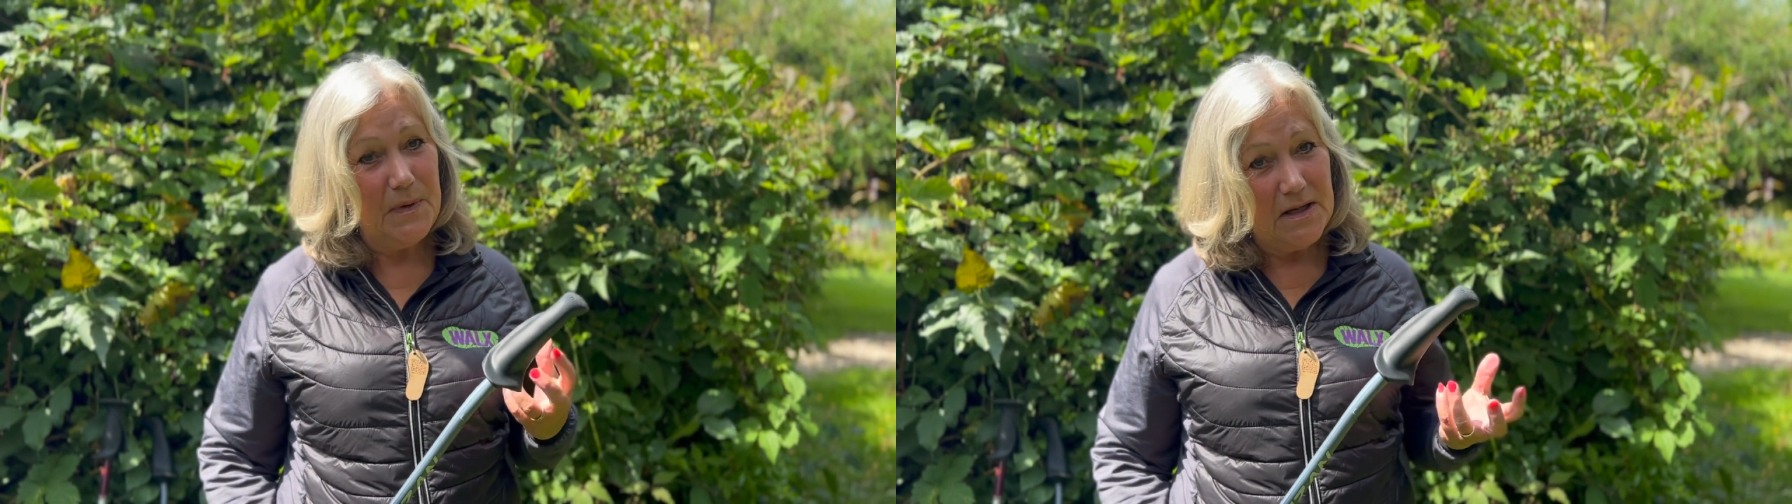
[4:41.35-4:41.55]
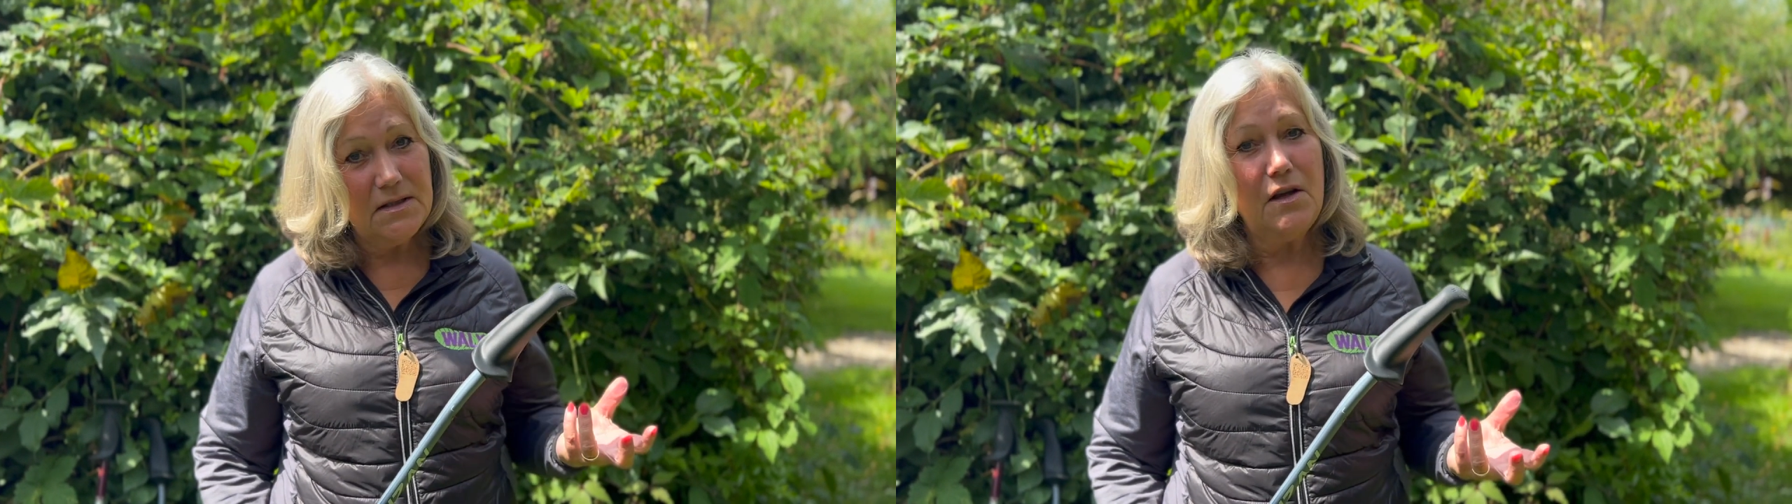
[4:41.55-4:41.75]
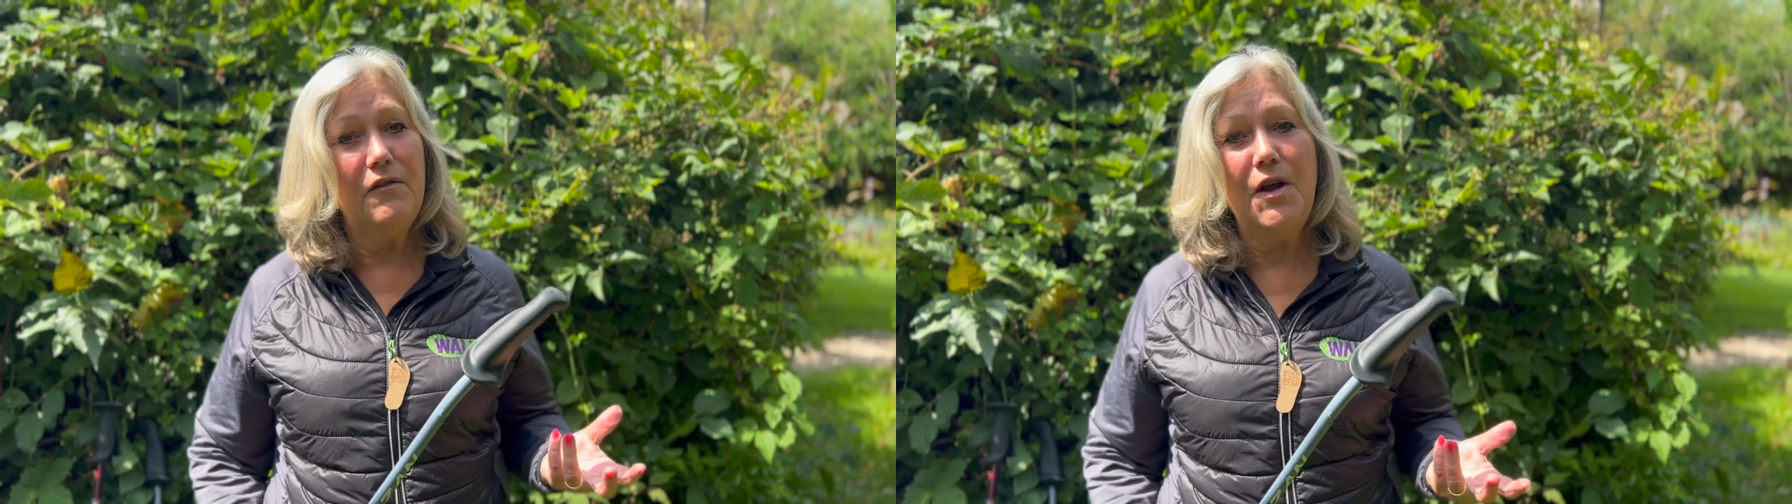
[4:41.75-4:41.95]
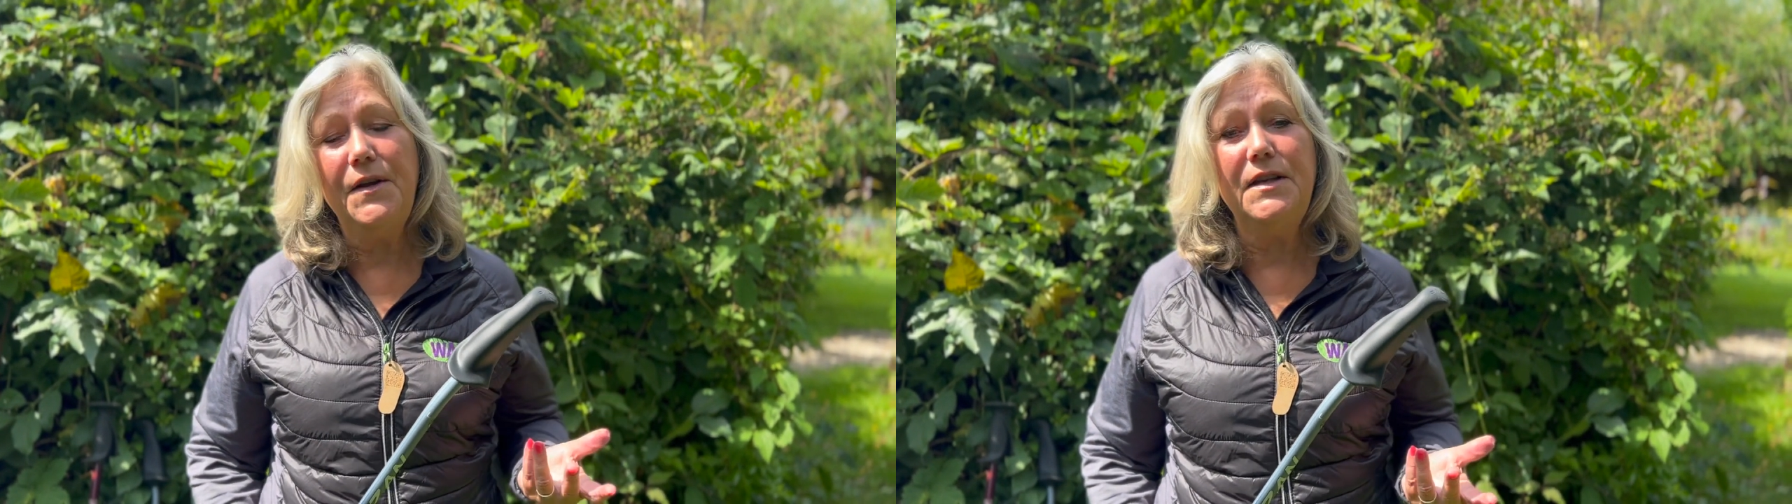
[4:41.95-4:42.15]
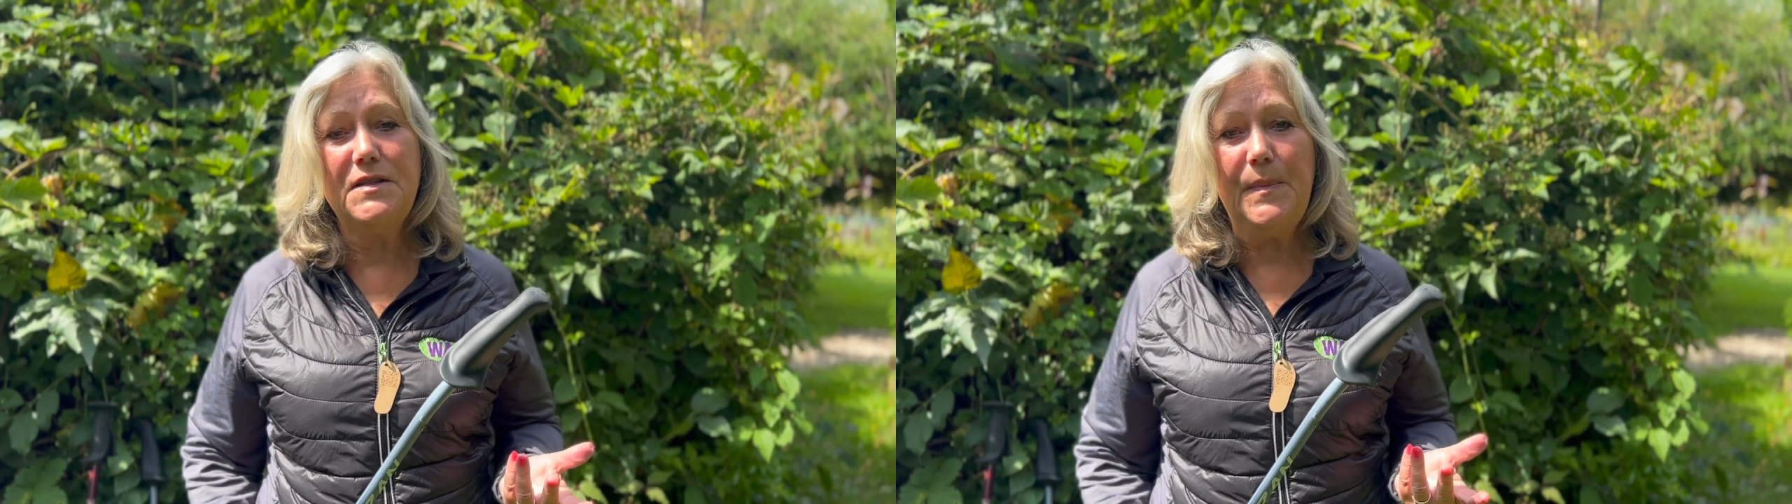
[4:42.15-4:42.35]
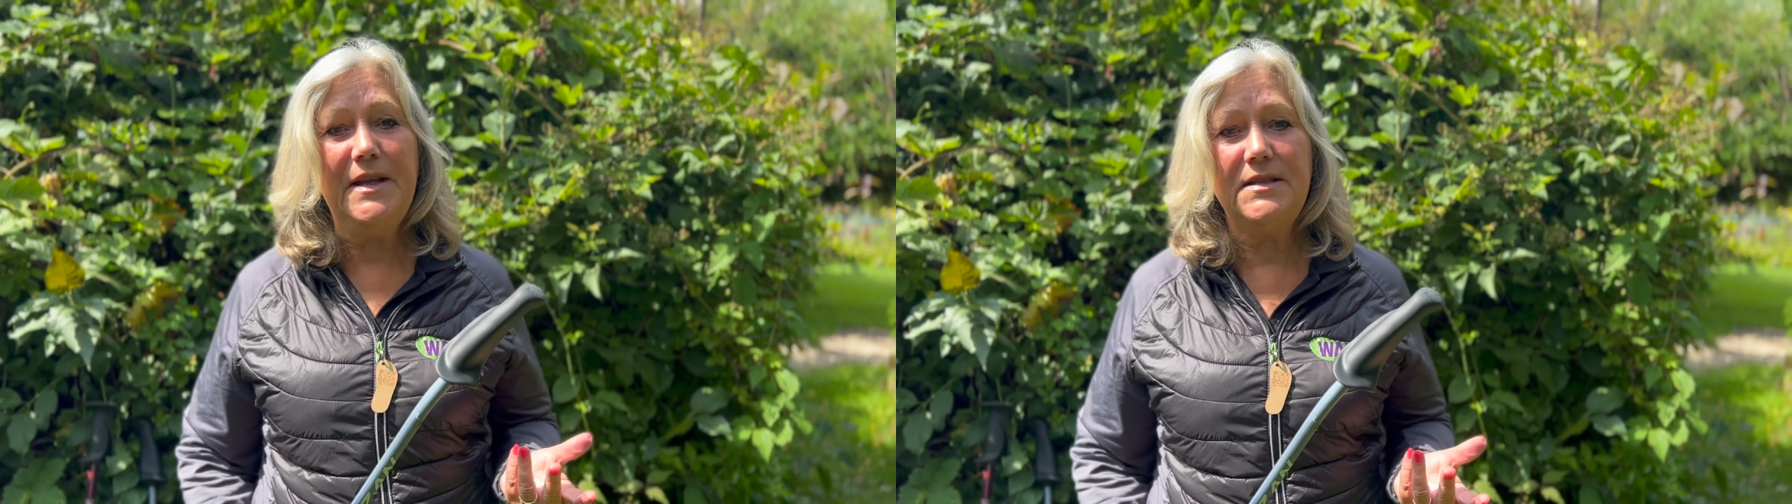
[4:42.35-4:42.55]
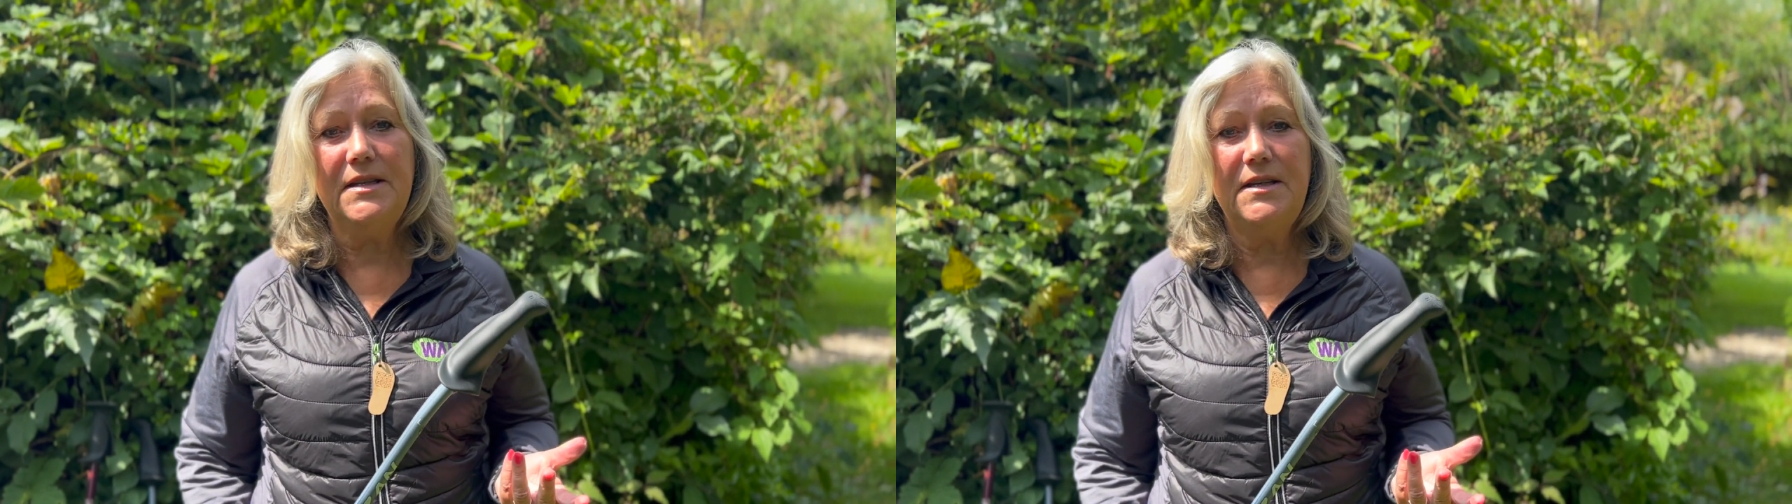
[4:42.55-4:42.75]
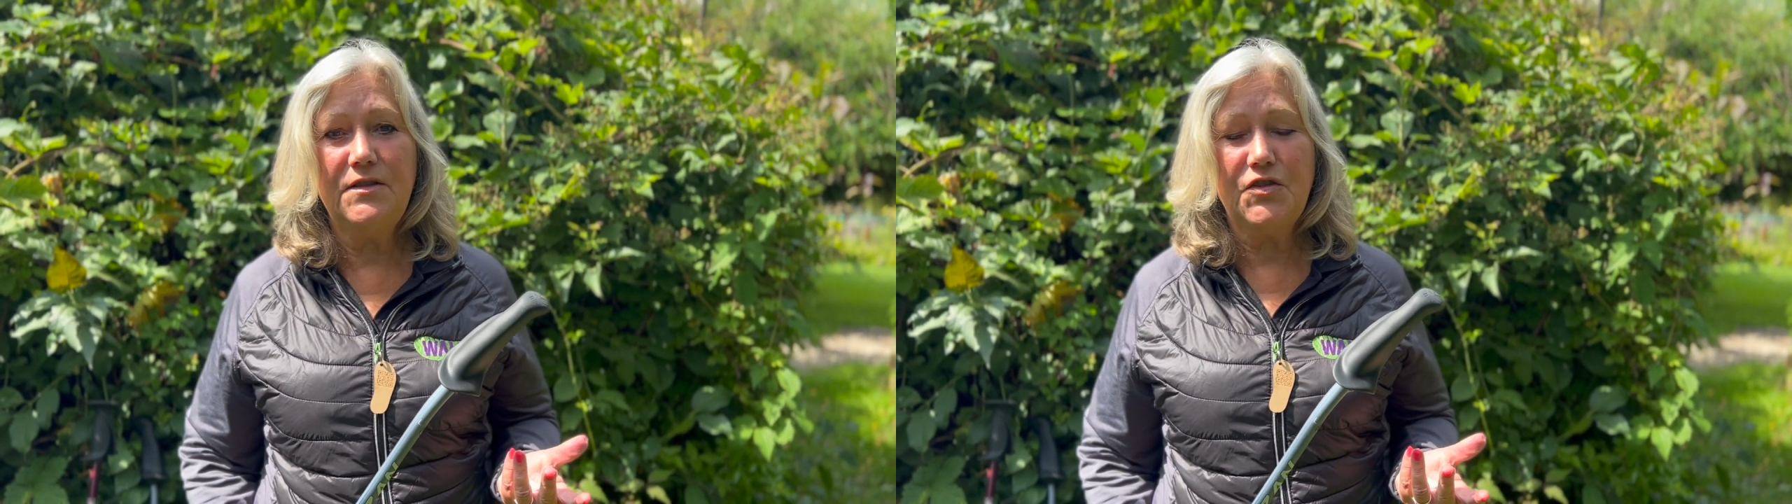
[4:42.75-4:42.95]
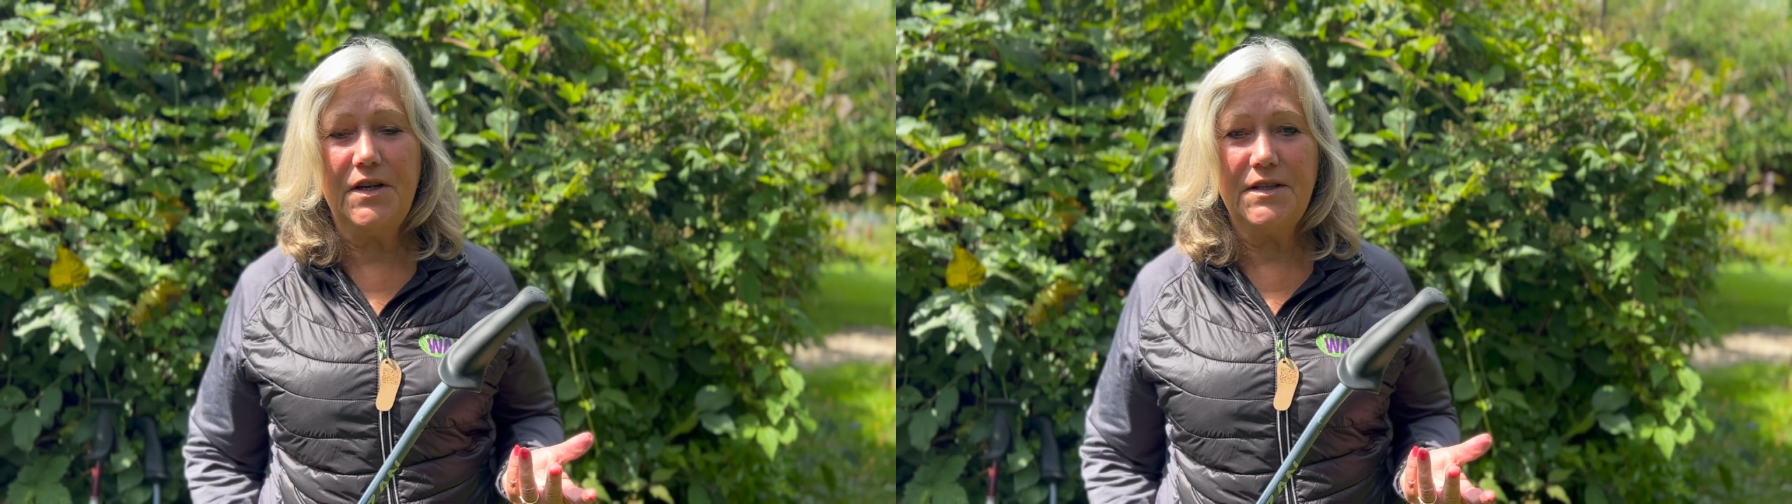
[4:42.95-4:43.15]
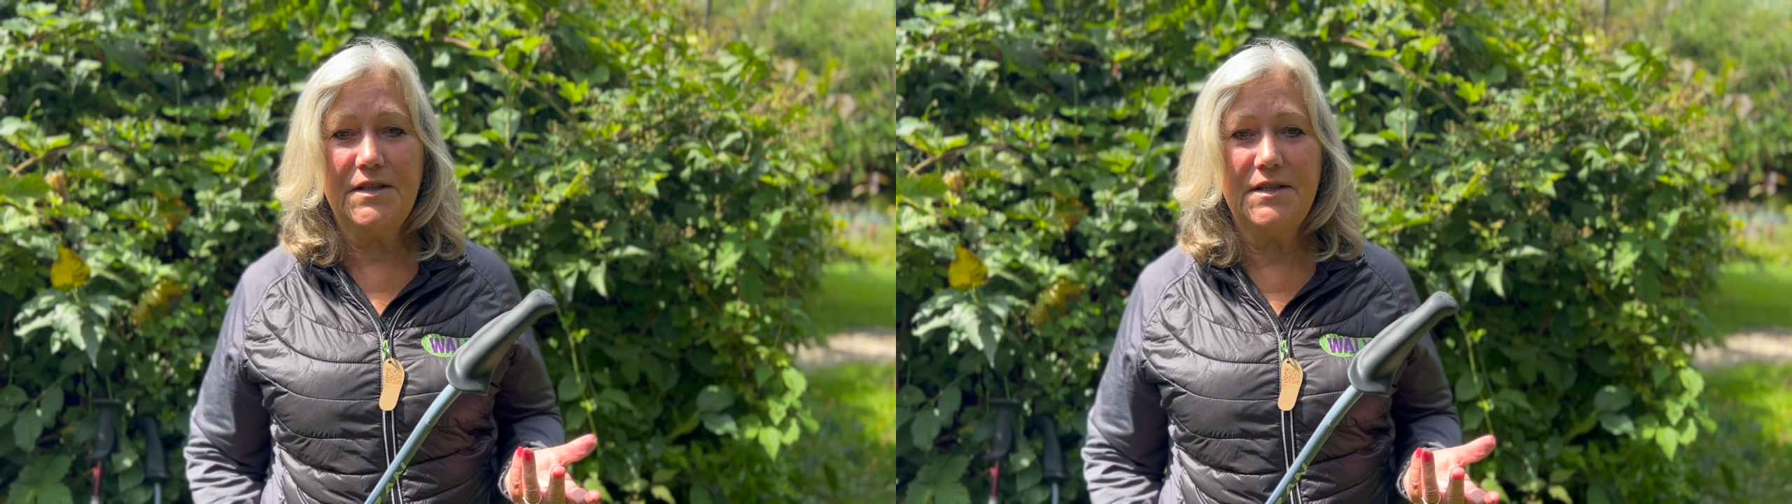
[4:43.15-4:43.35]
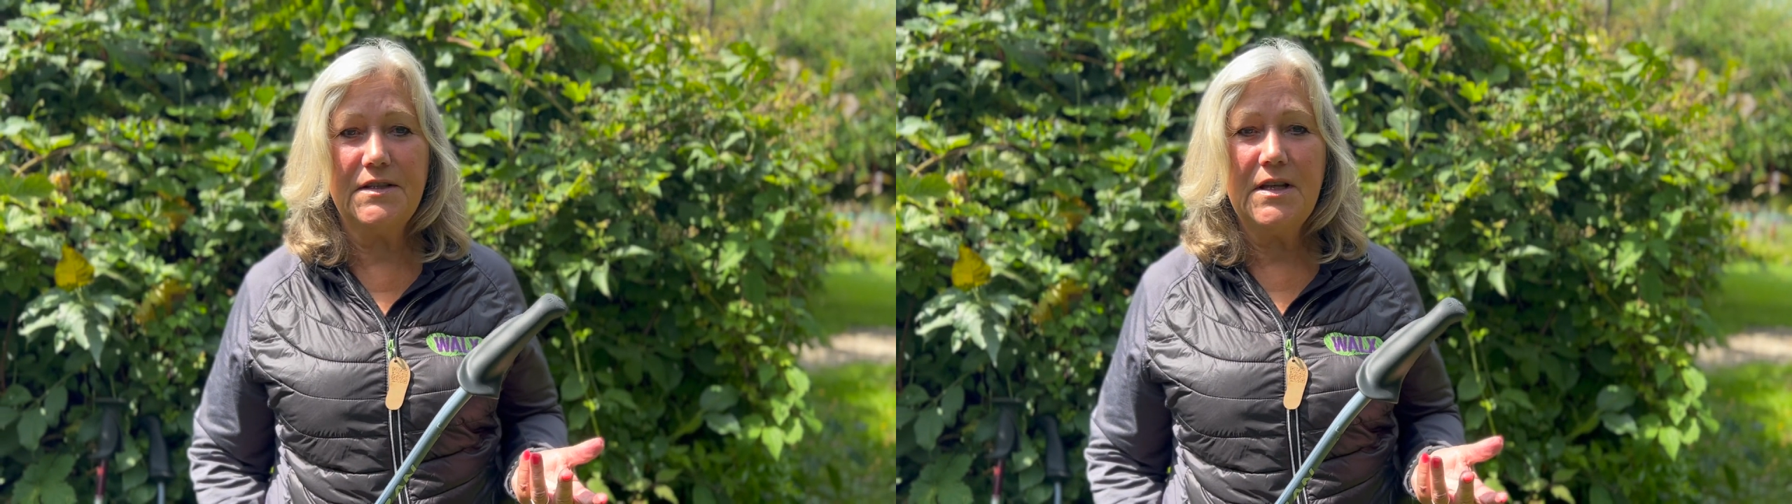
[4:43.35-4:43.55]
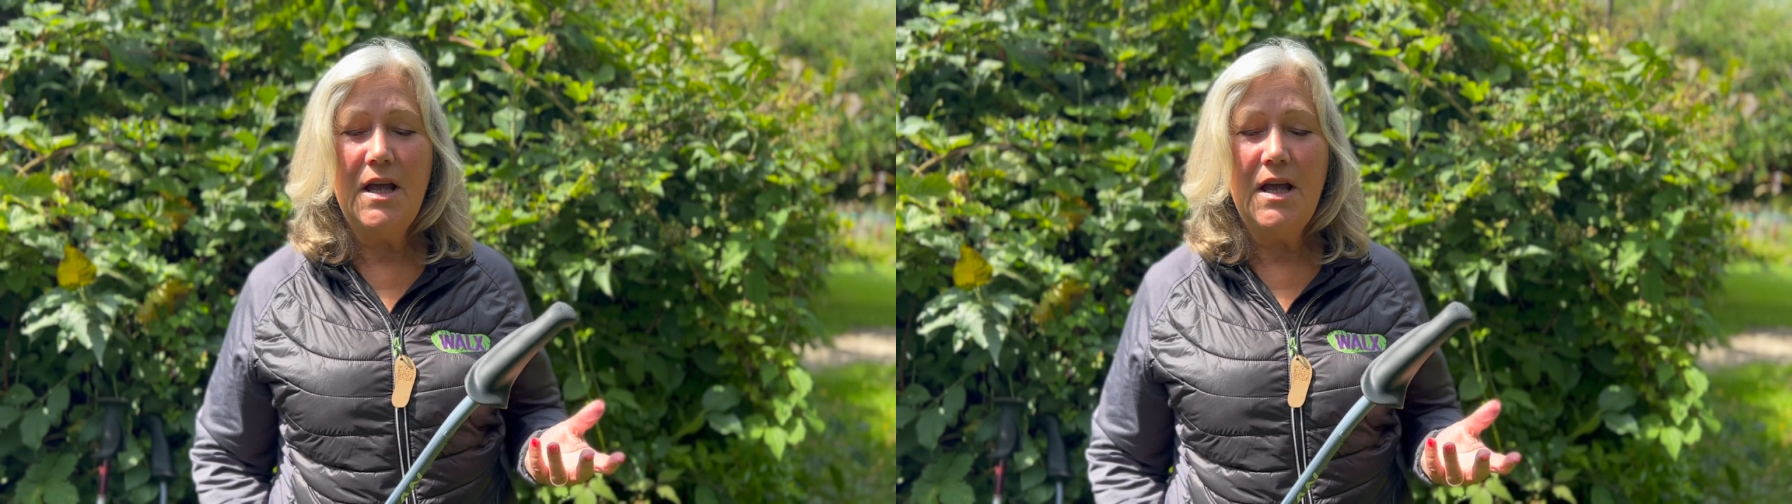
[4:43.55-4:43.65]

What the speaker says: plus our own independent instructors,